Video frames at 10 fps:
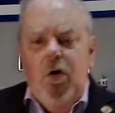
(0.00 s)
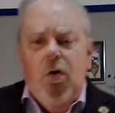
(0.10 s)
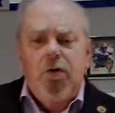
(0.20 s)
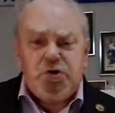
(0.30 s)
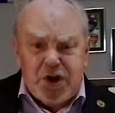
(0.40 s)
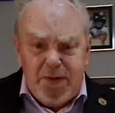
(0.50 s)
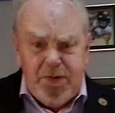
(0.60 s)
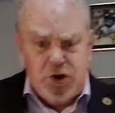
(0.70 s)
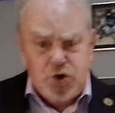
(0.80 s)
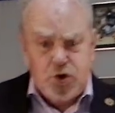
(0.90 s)
Well, the same
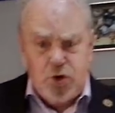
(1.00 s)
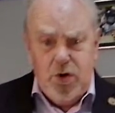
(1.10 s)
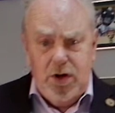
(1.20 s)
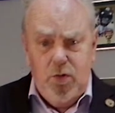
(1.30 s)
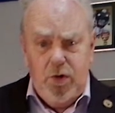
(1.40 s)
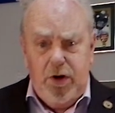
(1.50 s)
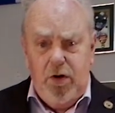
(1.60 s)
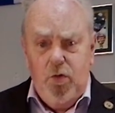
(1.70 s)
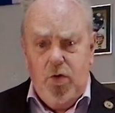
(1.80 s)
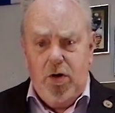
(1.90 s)
thing's true
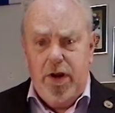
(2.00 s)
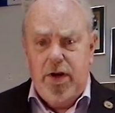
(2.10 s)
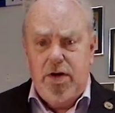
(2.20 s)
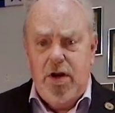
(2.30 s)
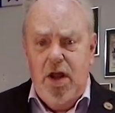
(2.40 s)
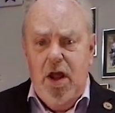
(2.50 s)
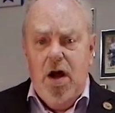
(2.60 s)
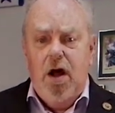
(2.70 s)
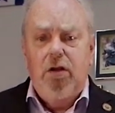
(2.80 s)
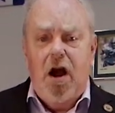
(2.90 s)
when we're in
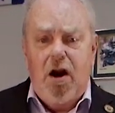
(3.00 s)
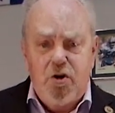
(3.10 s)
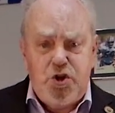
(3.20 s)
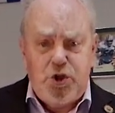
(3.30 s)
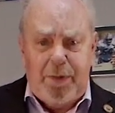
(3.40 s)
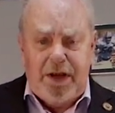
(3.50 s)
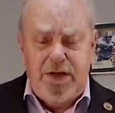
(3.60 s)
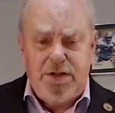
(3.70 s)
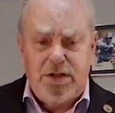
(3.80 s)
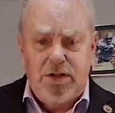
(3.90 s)
a large
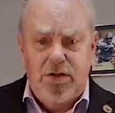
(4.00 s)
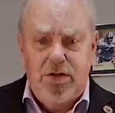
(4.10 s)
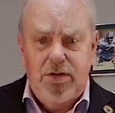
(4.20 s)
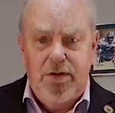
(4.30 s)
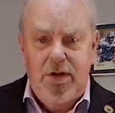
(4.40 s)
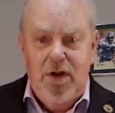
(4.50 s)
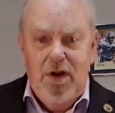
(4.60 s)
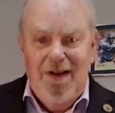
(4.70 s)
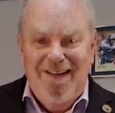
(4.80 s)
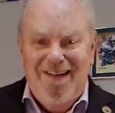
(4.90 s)
space,
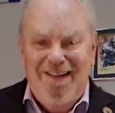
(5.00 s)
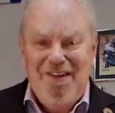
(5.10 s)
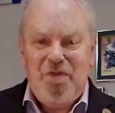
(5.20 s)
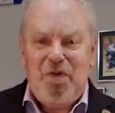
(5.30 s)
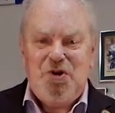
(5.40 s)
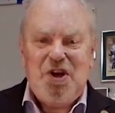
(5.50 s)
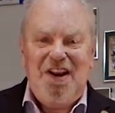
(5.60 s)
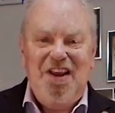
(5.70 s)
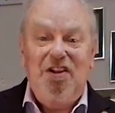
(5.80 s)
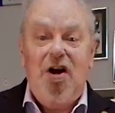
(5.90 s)

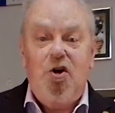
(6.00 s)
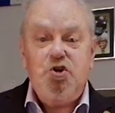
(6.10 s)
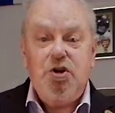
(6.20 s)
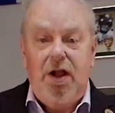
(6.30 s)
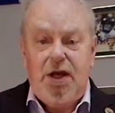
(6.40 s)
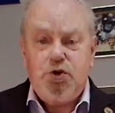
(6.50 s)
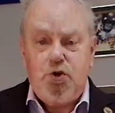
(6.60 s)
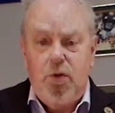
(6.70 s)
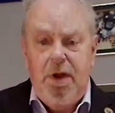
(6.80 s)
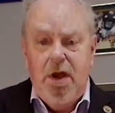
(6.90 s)
presenting in a large
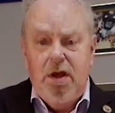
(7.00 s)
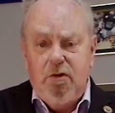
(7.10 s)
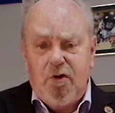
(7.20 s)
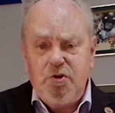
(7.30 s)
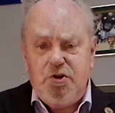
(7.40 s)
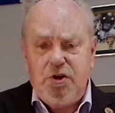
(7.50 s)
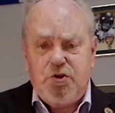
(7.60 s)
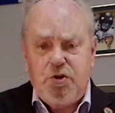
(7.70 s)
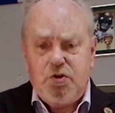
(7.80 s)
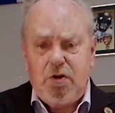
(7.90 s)
classroom, and if our
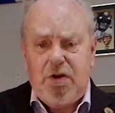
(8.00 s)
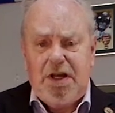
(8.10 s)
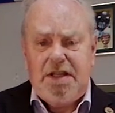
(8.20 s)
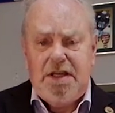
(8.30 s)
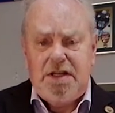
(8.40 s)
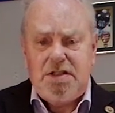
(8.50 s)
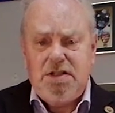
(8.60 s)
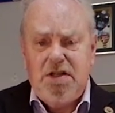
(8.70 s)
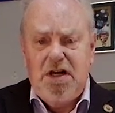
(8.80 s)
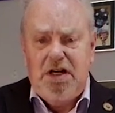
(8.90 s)
gestures are like
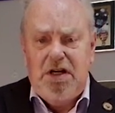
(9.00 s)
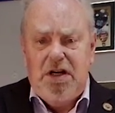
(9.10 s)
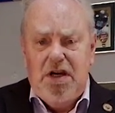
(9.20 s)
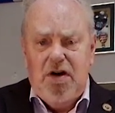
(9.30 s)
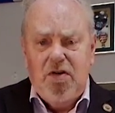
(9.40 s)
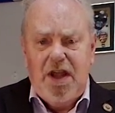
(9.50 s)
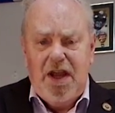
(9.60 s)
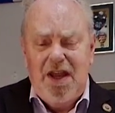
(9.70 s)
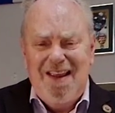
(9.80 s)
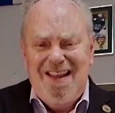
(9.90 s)
this,
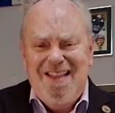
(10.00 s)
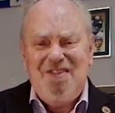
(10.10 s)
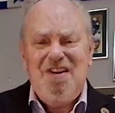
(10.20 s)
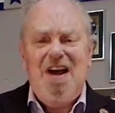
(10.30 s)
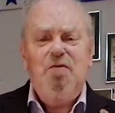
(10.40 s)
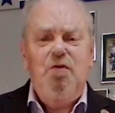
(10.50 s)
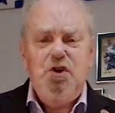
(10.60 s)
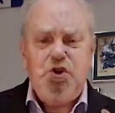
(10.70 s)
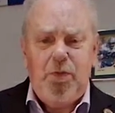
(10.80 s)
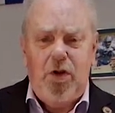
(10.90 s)
okay, they're not
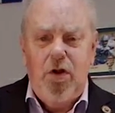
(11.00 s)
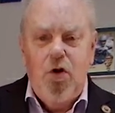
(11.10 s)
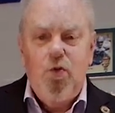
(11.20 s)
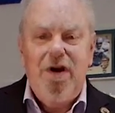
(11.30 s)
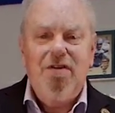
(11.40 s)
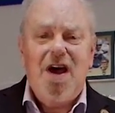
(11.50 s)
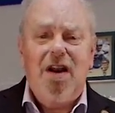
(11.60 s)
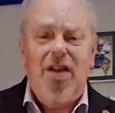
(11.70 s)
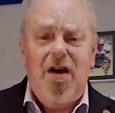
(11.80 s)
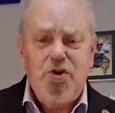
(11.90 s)
visible. We are not a
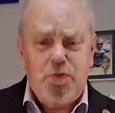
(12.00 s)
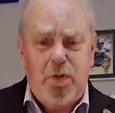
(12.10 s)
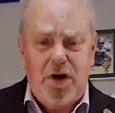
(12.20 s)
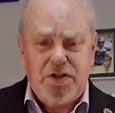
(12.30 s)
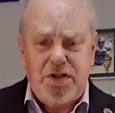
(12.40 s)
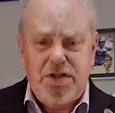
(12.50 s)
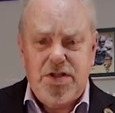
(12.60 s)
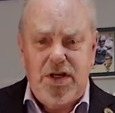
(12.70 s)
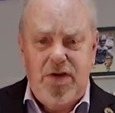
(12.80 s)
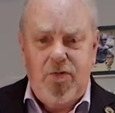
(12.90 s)
large presence in